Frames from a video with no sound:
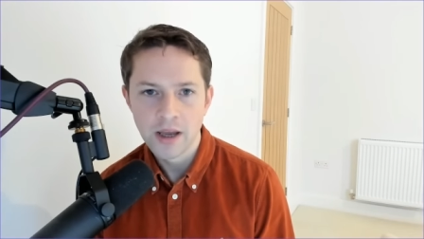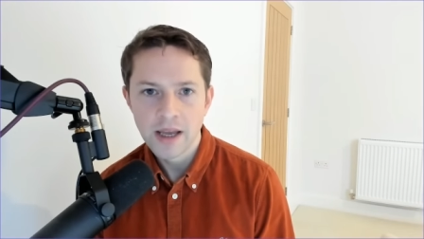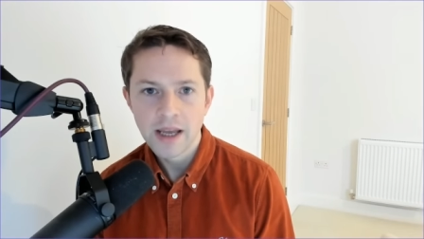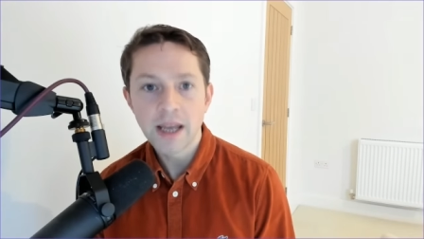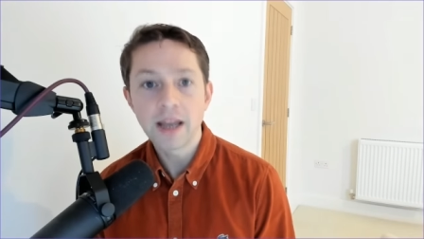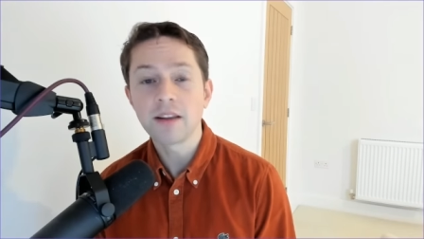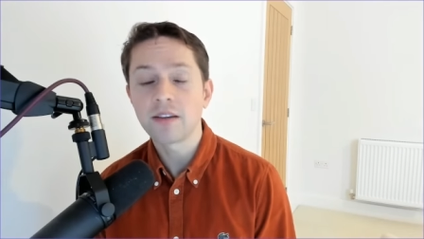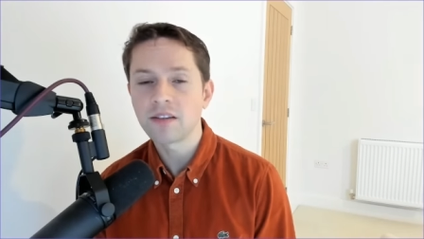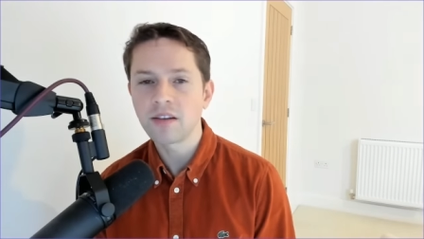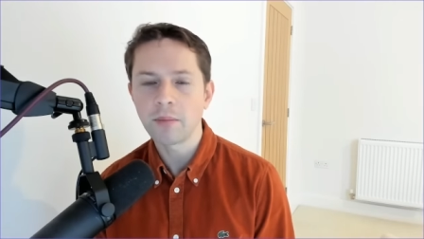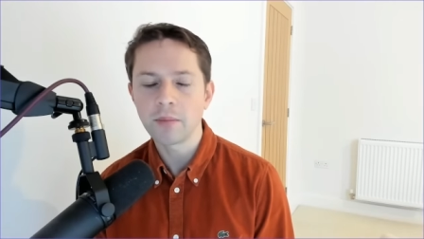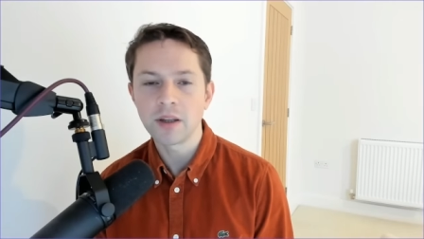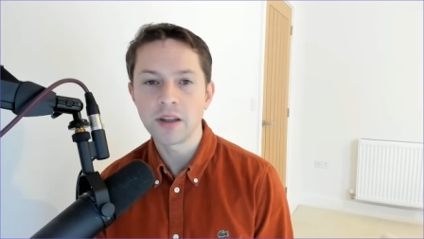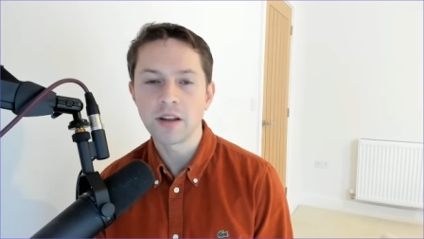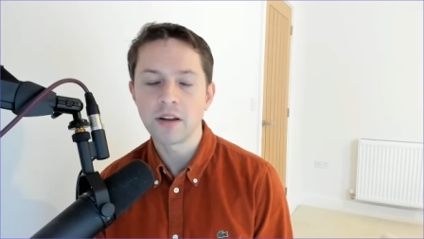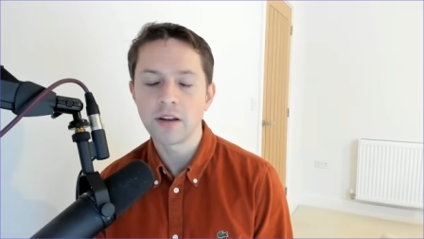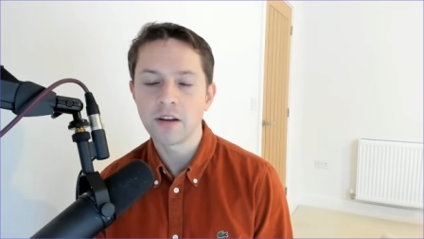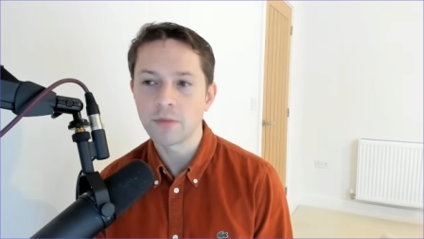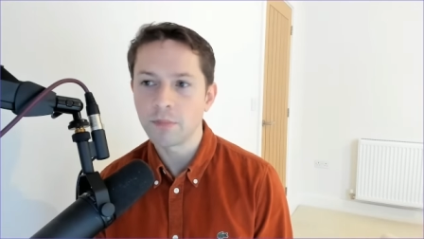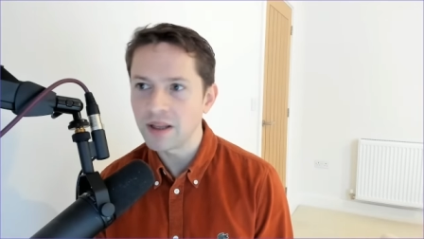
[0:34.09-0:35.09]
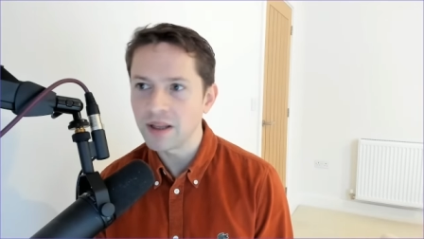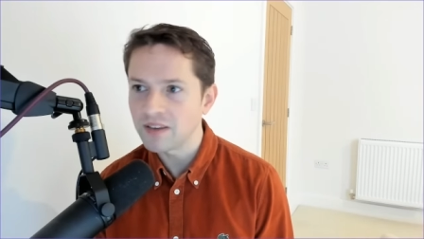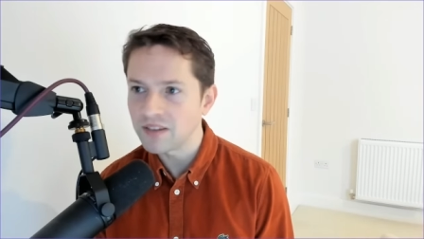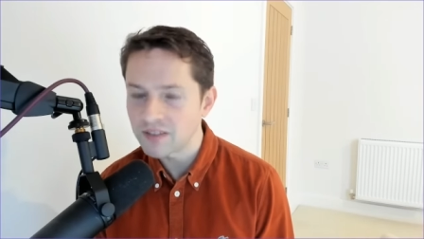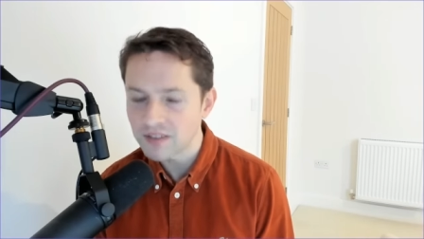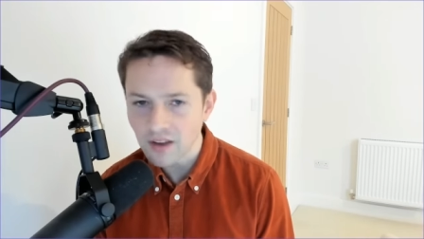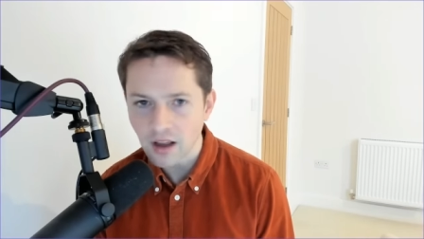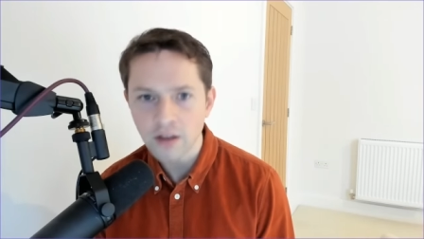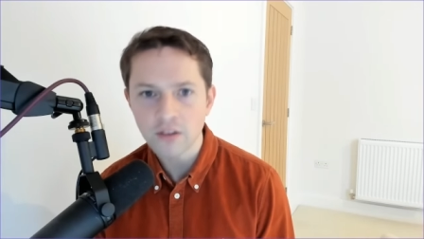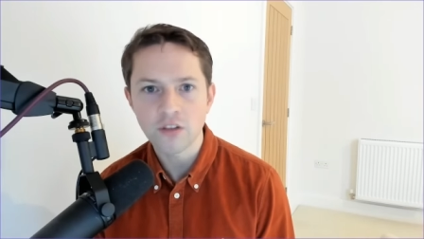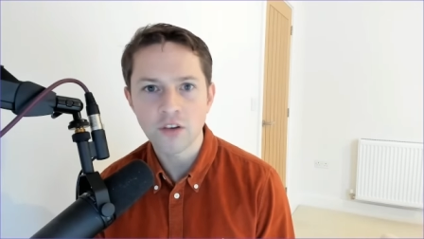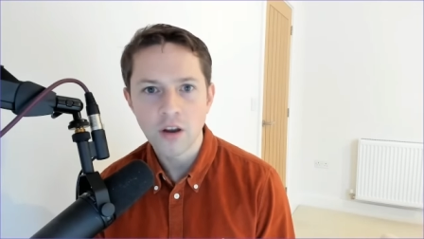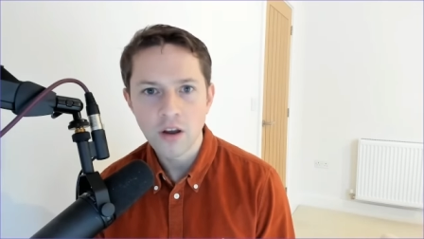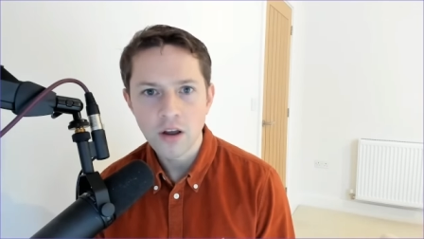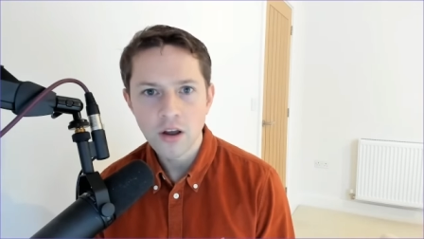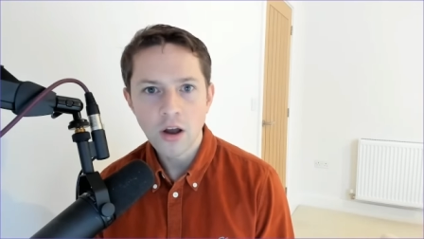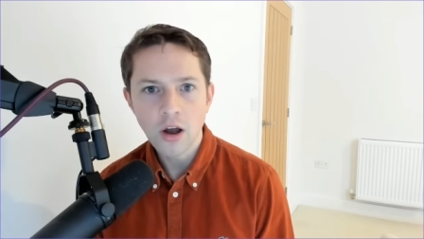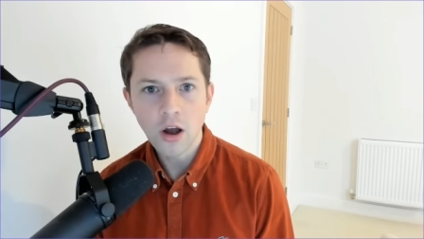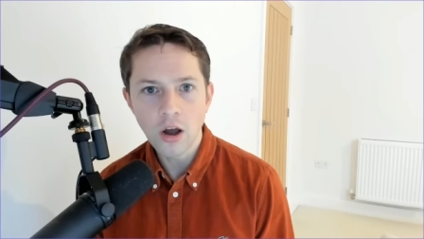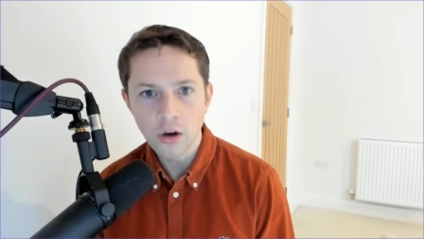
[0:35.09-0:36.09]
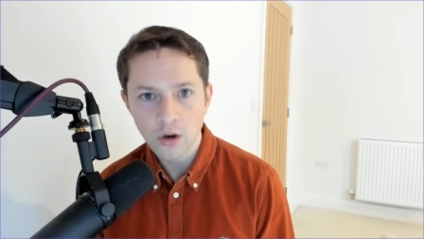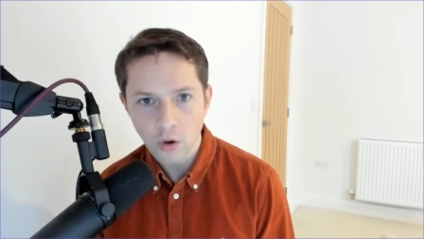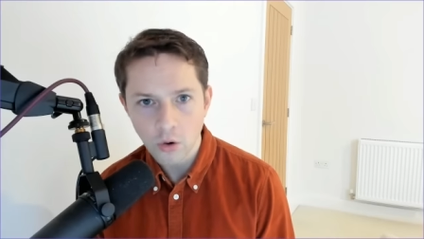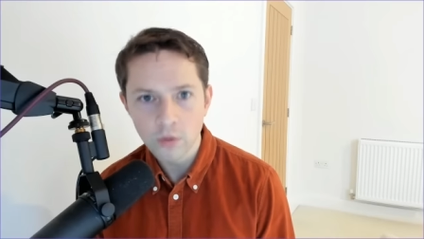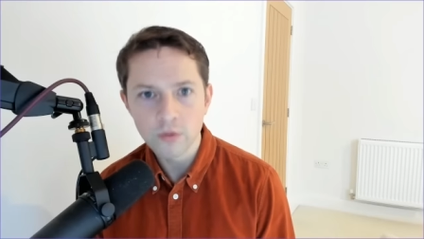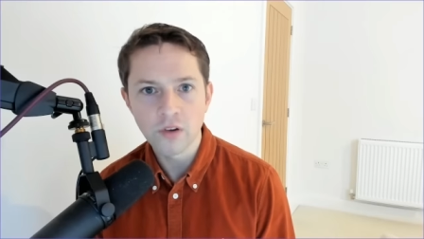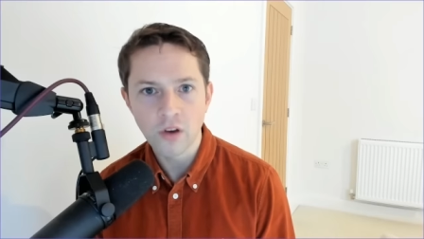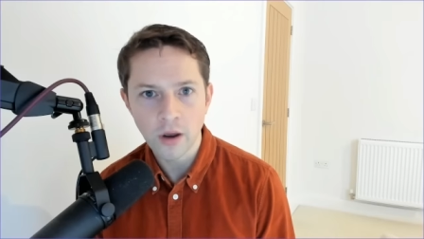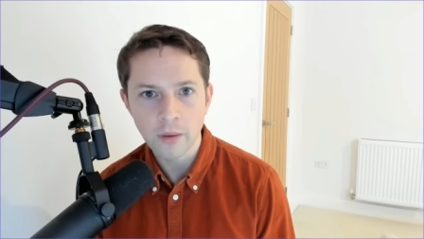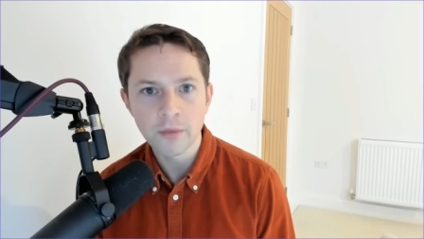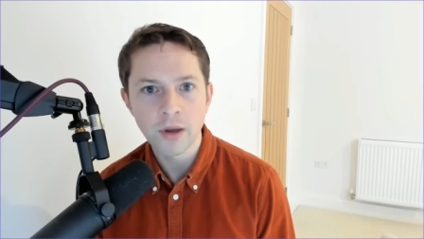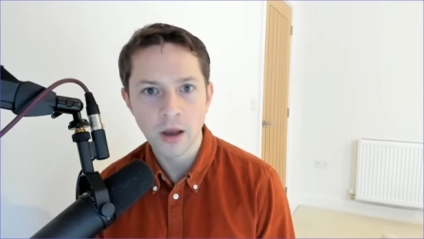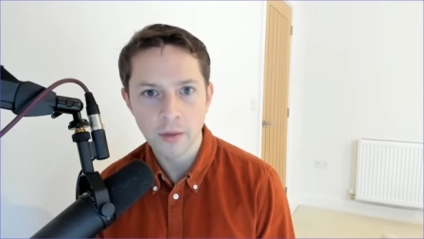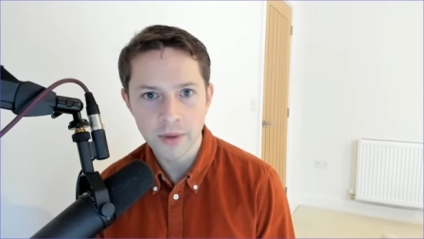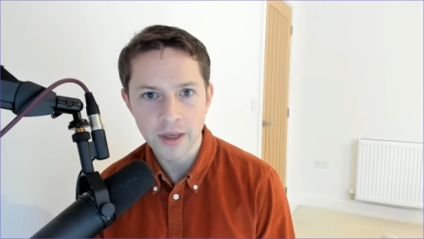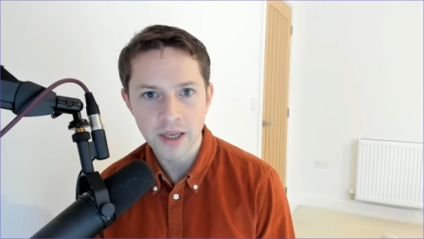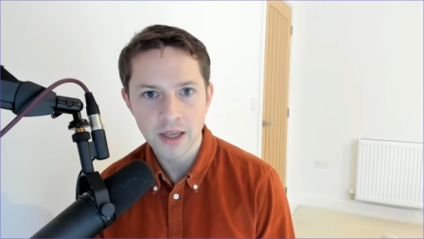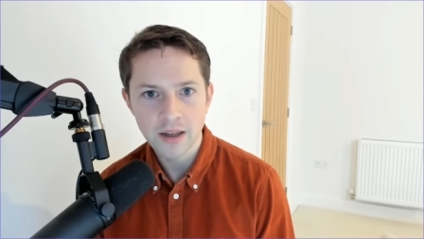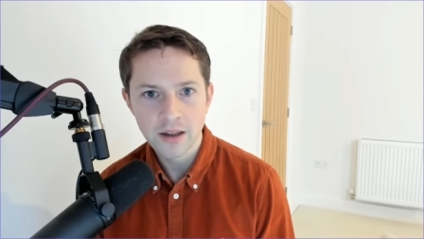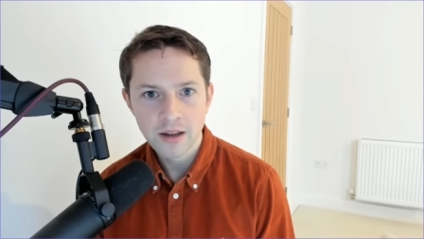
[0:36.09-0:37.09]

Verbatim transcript: It's something that has been such a long time coming.